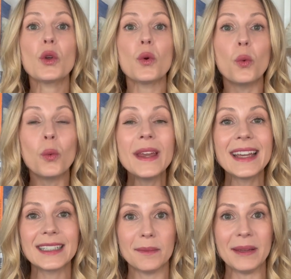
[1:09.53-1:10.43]
we
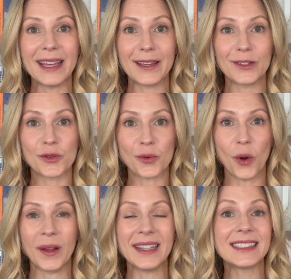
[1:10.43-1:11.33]
get to be in
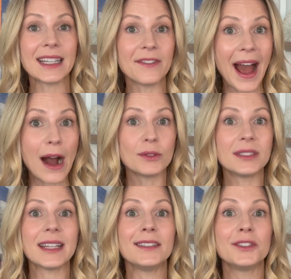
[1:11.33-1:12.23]
control instead of
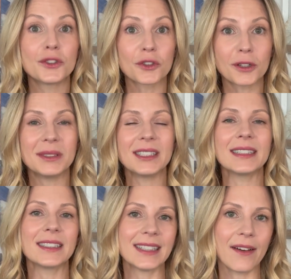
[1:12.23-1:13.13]
outside
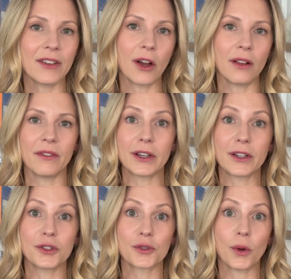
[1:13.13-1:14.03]
circumstances having all of the
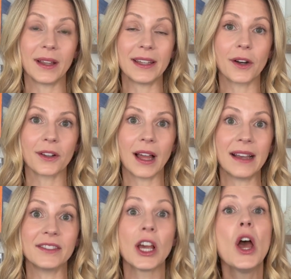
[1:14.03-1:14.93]
control in our
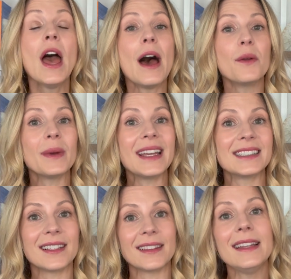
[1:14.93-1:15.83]
lives. And we get
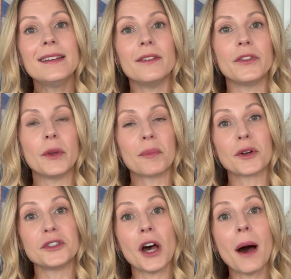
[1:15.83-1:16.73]
to live the
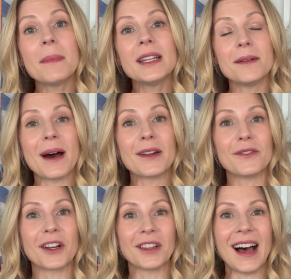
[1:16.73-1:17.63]
predominant amount of
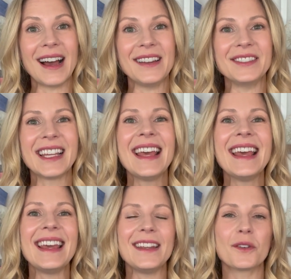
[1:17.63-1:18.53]
our lives
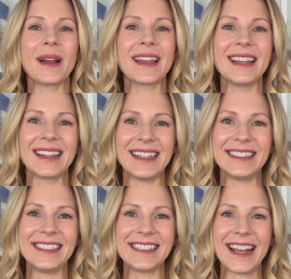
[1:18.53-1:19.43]
in a
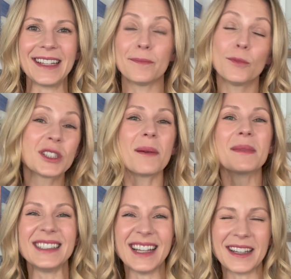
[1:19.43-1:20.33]
regulated state, which I'm
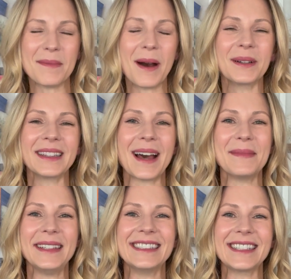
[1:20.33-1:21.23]
going to tell you about what that
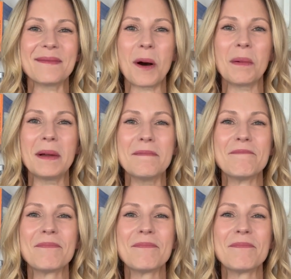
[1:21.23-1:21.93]
means in a moment.